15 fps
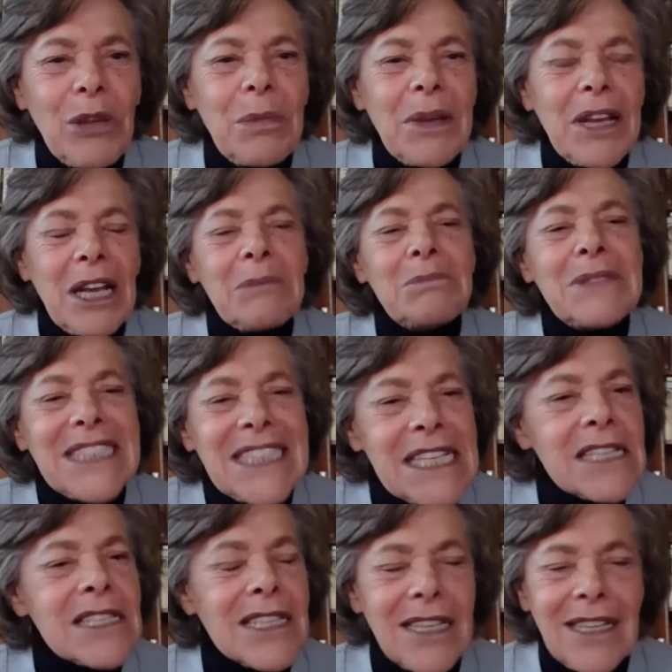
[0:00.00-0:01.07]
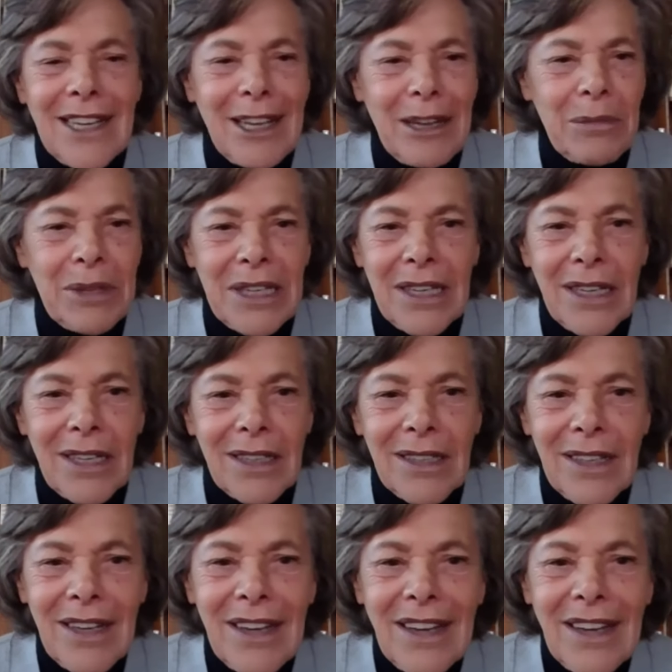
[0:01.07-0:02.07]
where you become disinhibited.